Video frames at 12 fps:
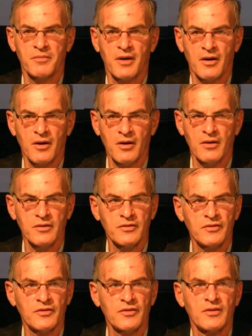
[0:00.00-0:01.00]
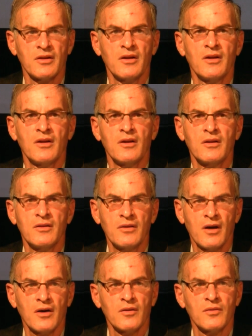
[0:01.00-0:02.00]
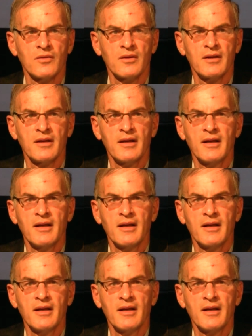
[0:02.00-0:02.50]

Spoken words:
Maoz. No,